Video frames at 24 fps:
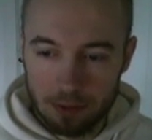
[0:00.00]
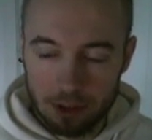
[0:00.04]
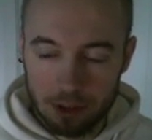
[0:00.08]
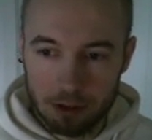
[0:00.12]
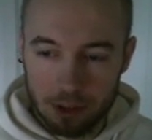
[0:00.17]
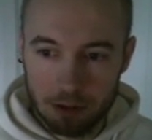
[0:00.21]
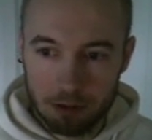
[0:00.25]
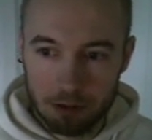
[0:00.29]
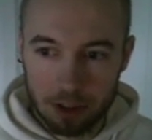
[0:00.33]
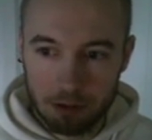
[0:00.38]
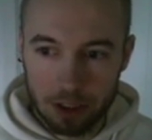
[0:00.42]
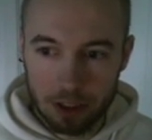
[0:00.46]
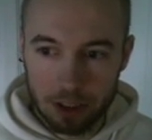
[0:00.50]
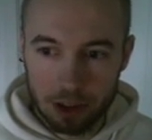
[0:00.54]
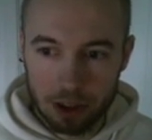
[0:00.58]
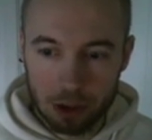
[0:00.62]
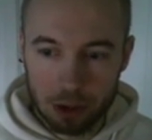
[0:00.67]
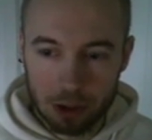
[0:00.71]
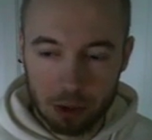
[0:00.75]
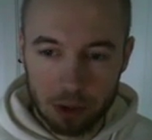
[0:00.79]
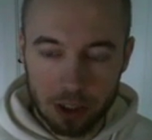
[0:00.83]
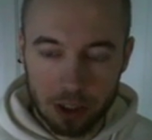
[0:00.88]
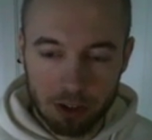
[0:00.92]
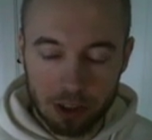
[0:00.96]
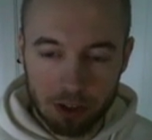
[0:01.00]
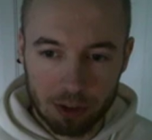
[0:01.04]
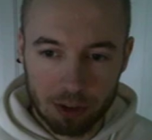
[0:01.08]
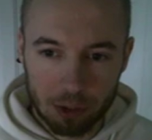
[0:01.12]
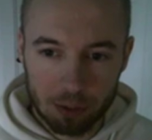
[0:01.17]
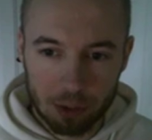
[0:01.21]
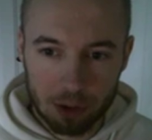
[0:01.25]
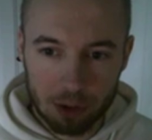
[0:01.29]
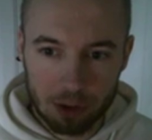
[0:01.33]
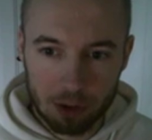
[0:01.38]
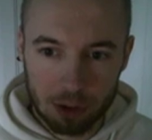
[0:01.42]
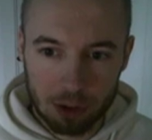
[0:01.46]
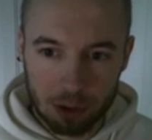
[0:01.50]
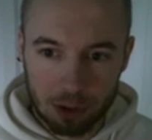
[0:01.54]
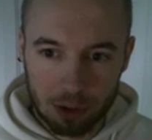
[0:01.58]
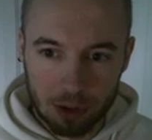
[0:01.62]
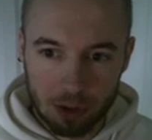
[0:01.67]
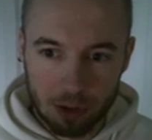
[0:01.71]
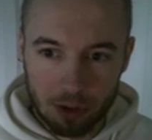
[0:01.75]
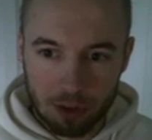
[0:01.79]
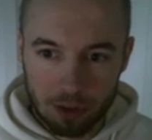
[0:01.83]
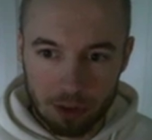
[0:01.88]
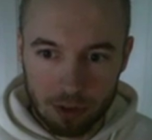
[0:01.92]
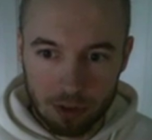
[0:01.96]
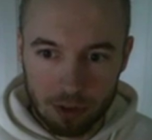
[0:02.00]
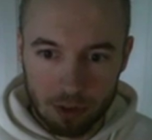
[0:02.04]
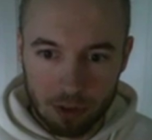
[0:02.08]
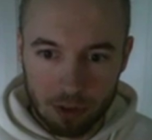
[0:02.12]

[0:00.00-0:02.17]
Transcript: if I do get some good jewels.